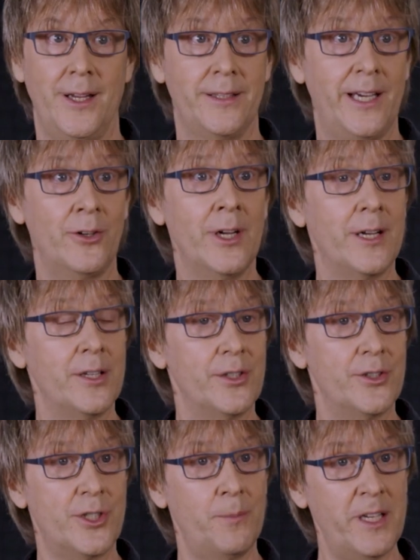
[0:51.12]
Now,
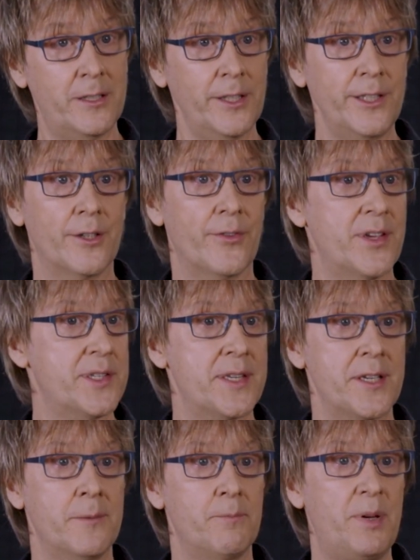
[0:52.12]
to be clear, this
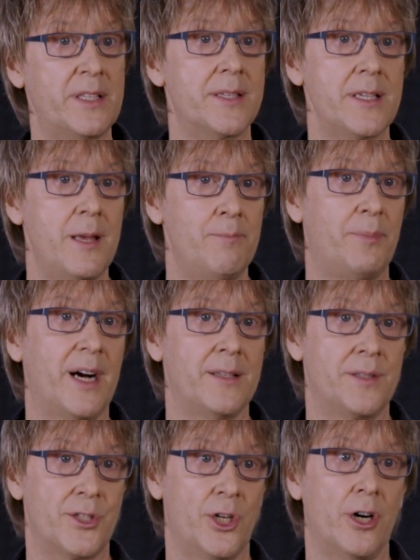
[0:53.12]
is a bits and
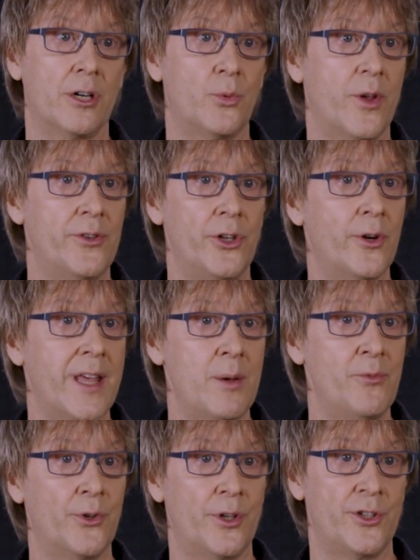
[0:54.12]
bytes talk with no
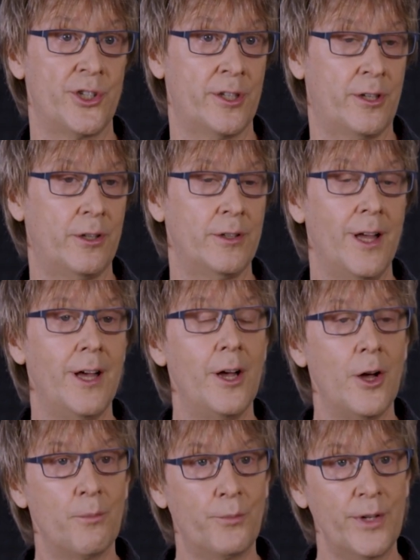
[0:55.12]
game footage at all.
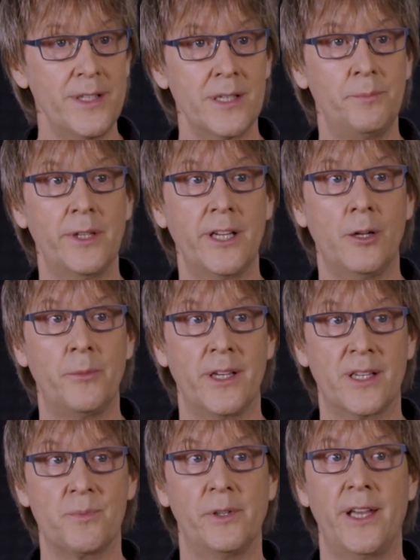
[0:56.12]
Principally, I'll
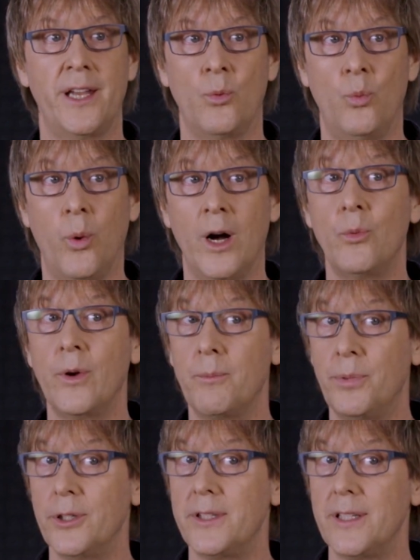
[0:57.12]
be explaining what we
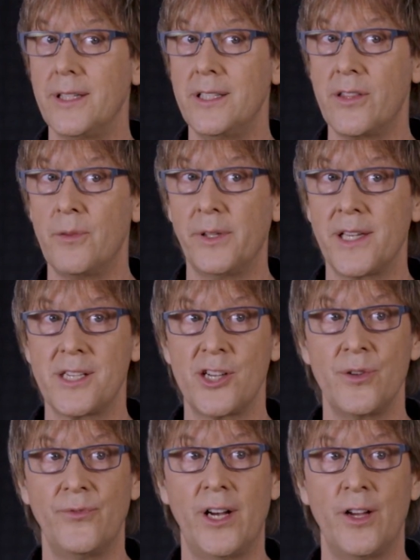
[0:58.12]
put into the
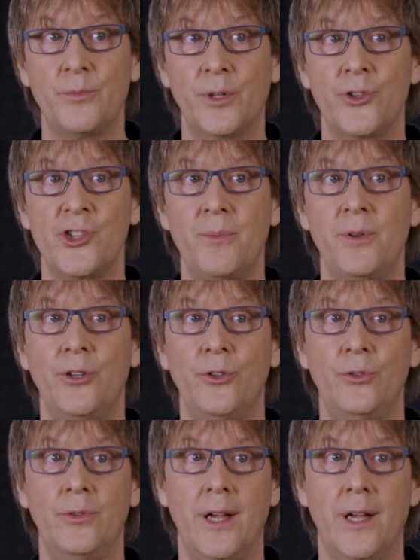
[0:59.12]
PlayStation 5 Pro GPU